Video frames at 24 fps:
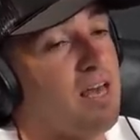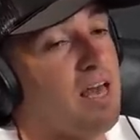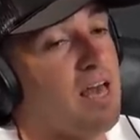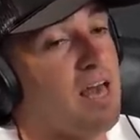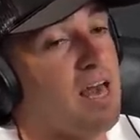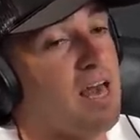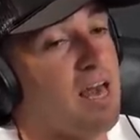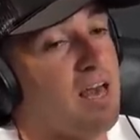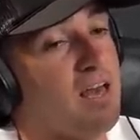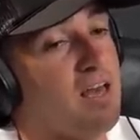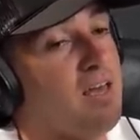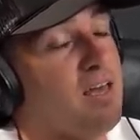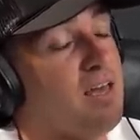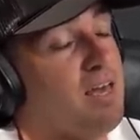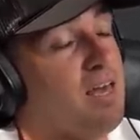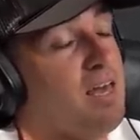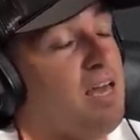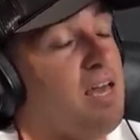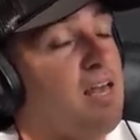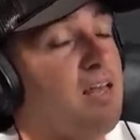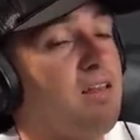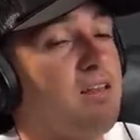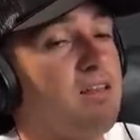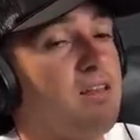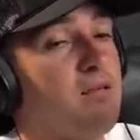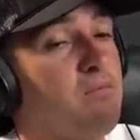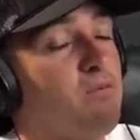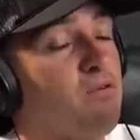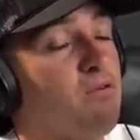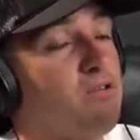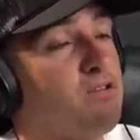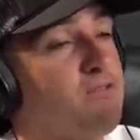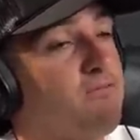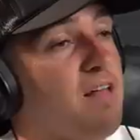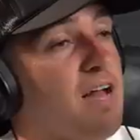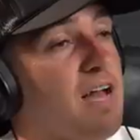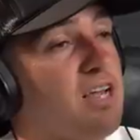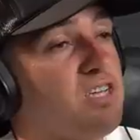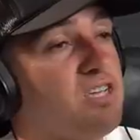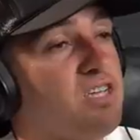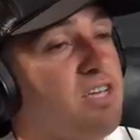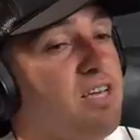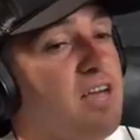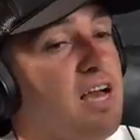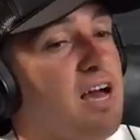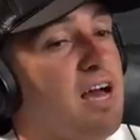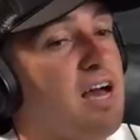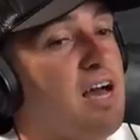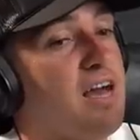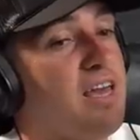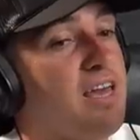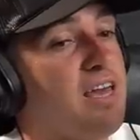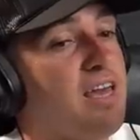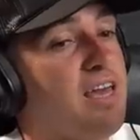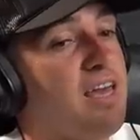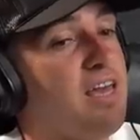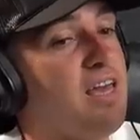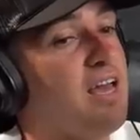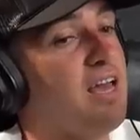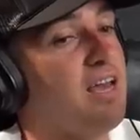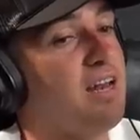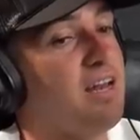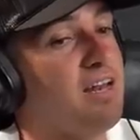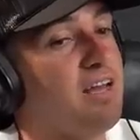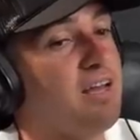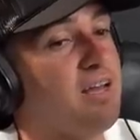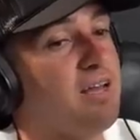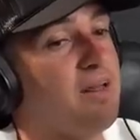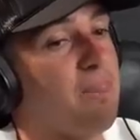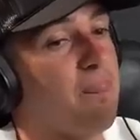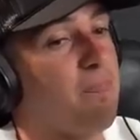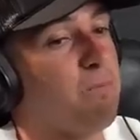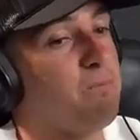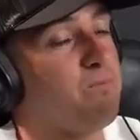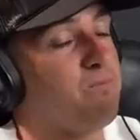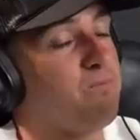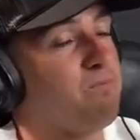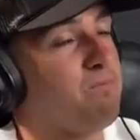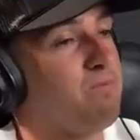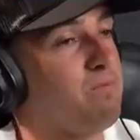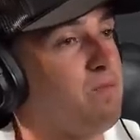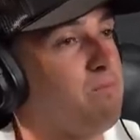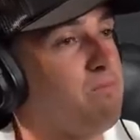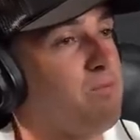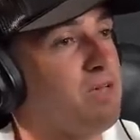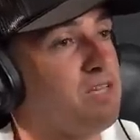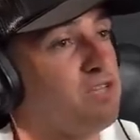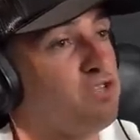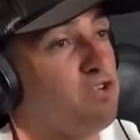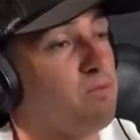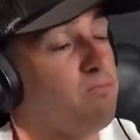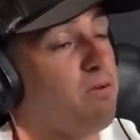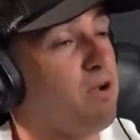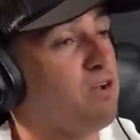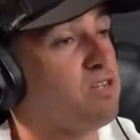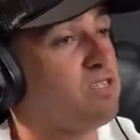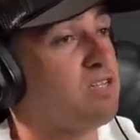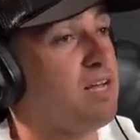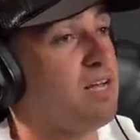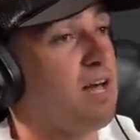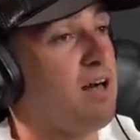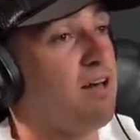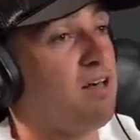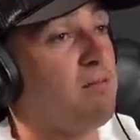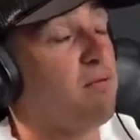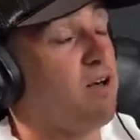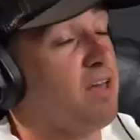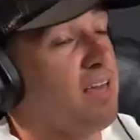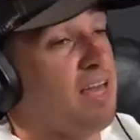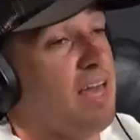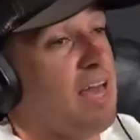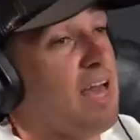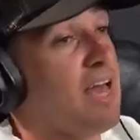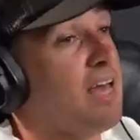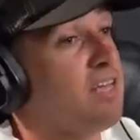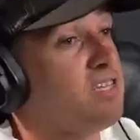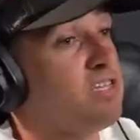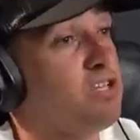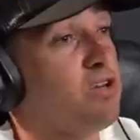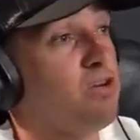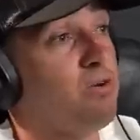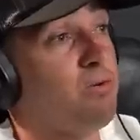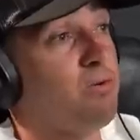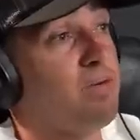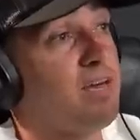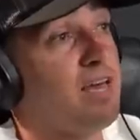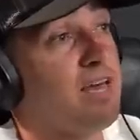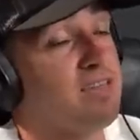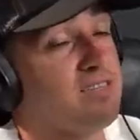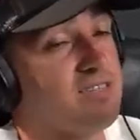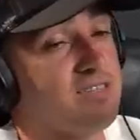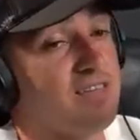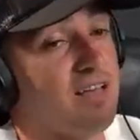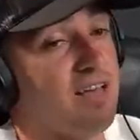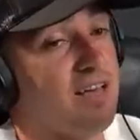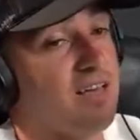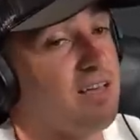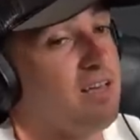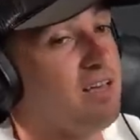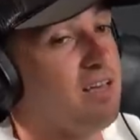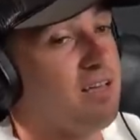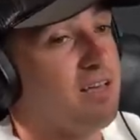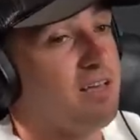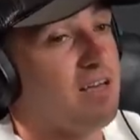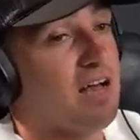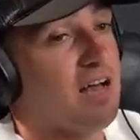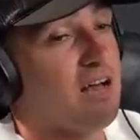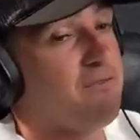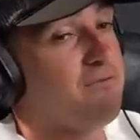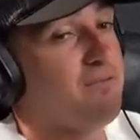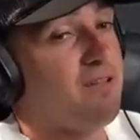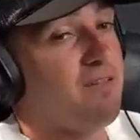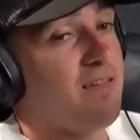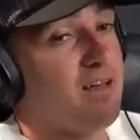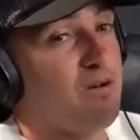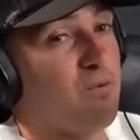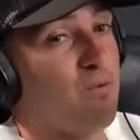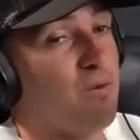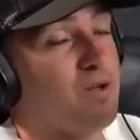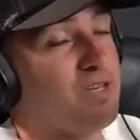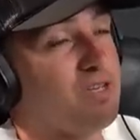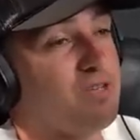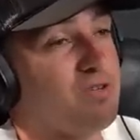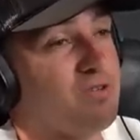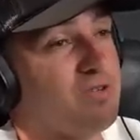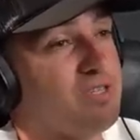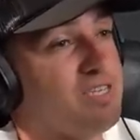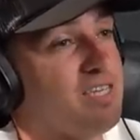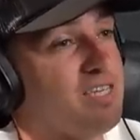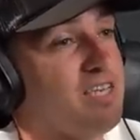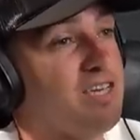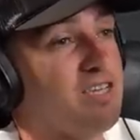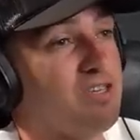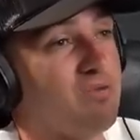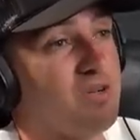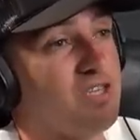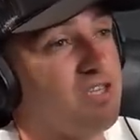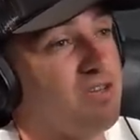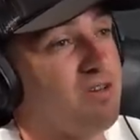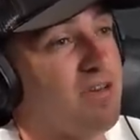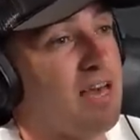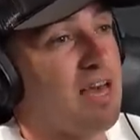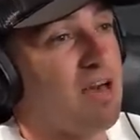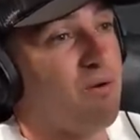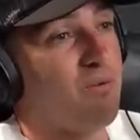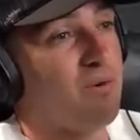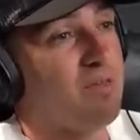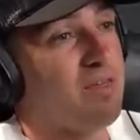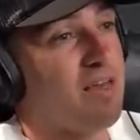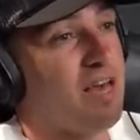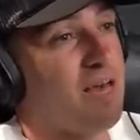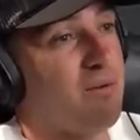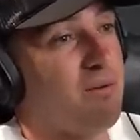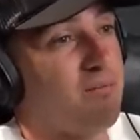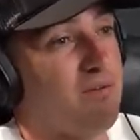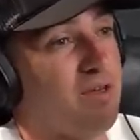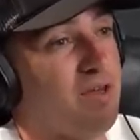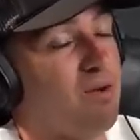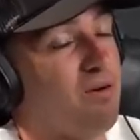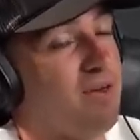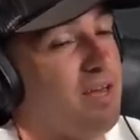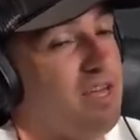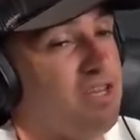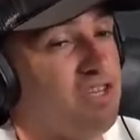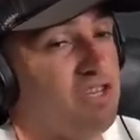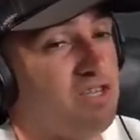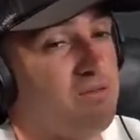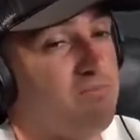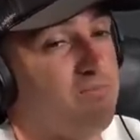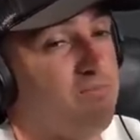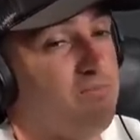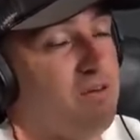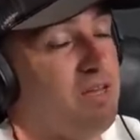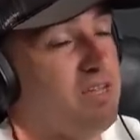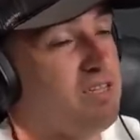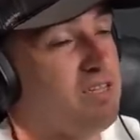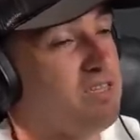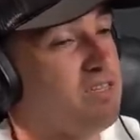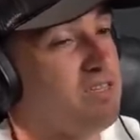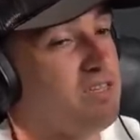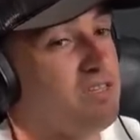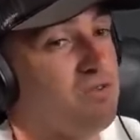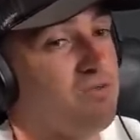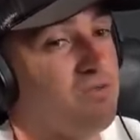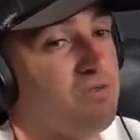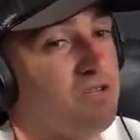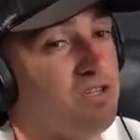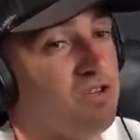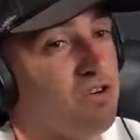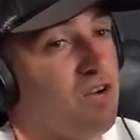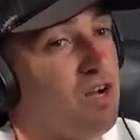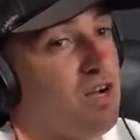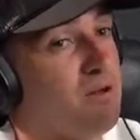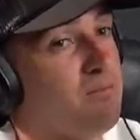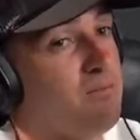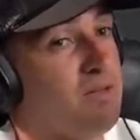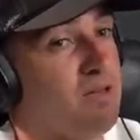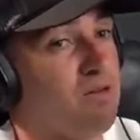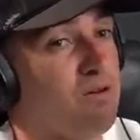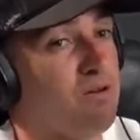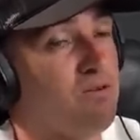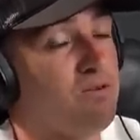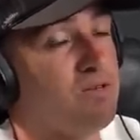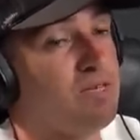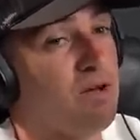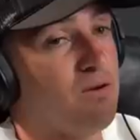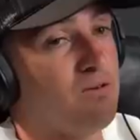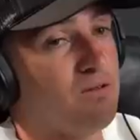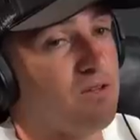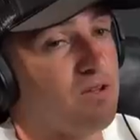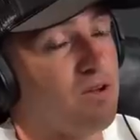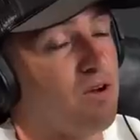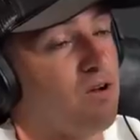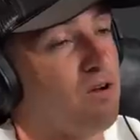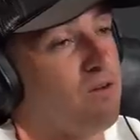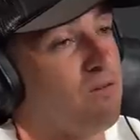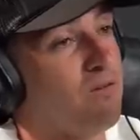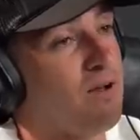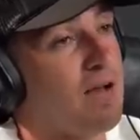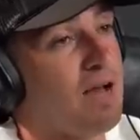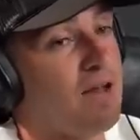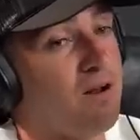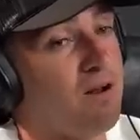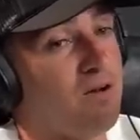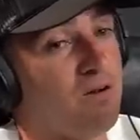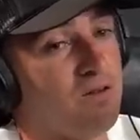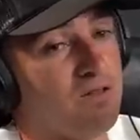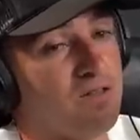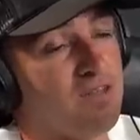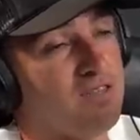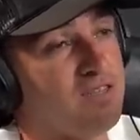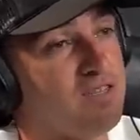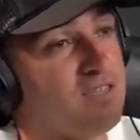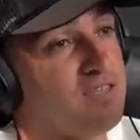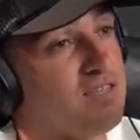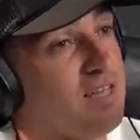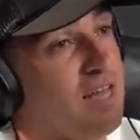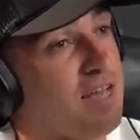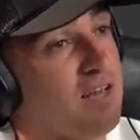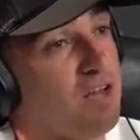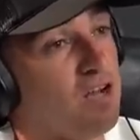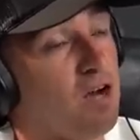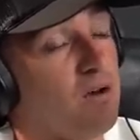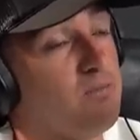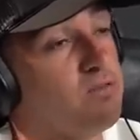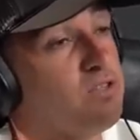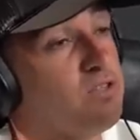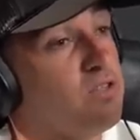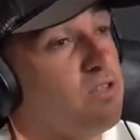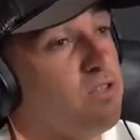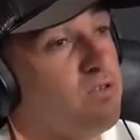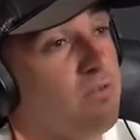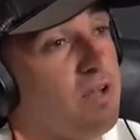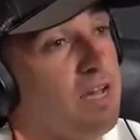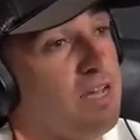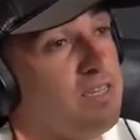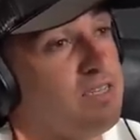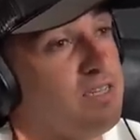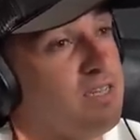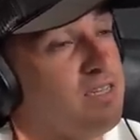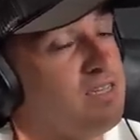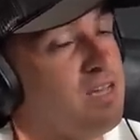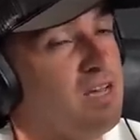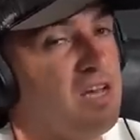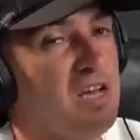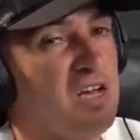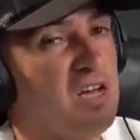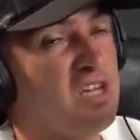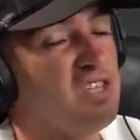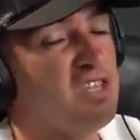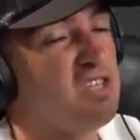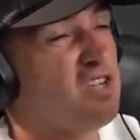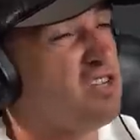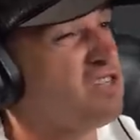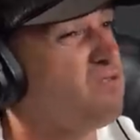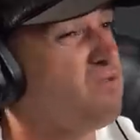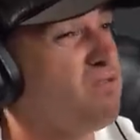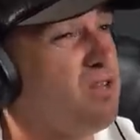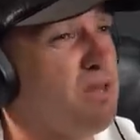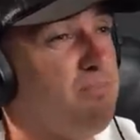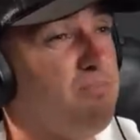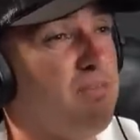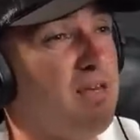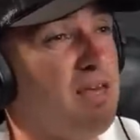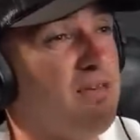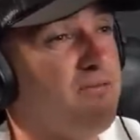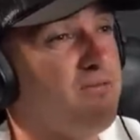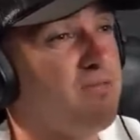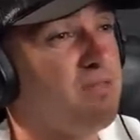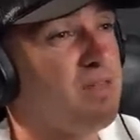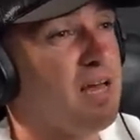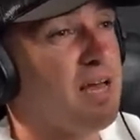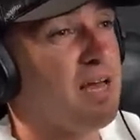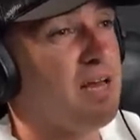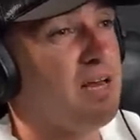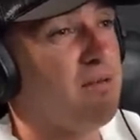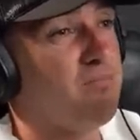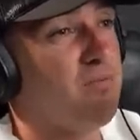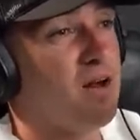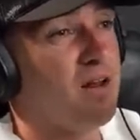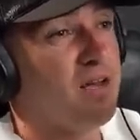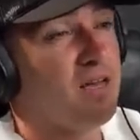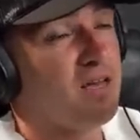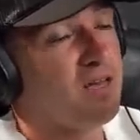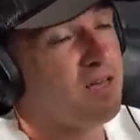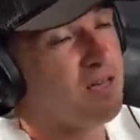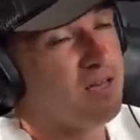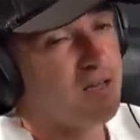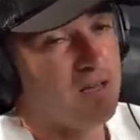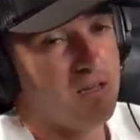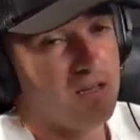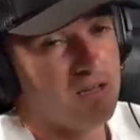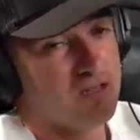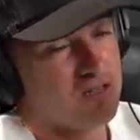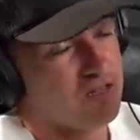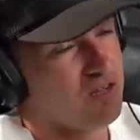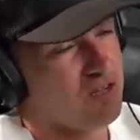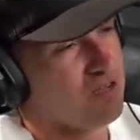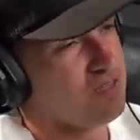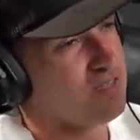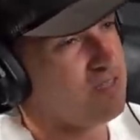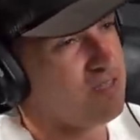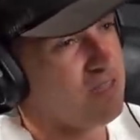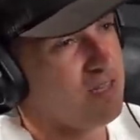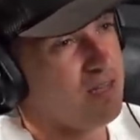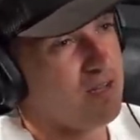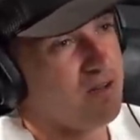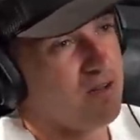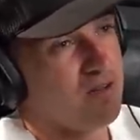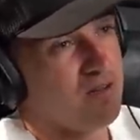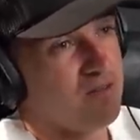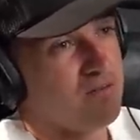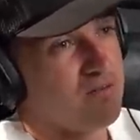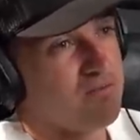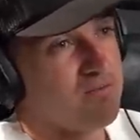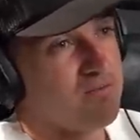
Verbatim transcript: ain't the most flashy guy. He ain't Mr. Personality, but he is who he is. Like, I feel like what you see is what you get with him. You know, he just beats his own drum. He goes out to Colorado, does his thing, comes to the races, doesn't really beef with anybody, does his deal,